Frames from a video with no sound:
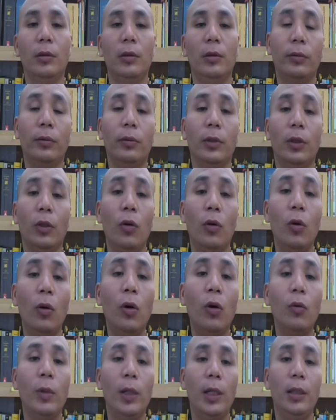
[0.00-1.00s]
The whole
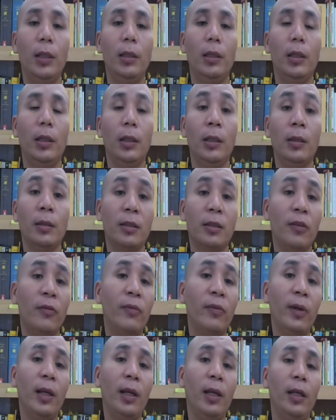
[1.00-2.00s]
world is
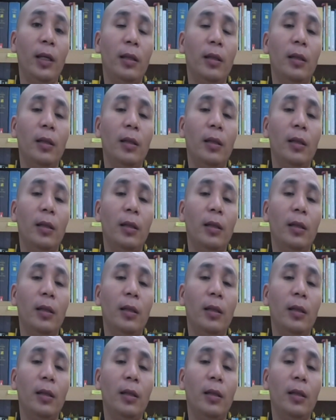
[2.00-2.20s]
suffering it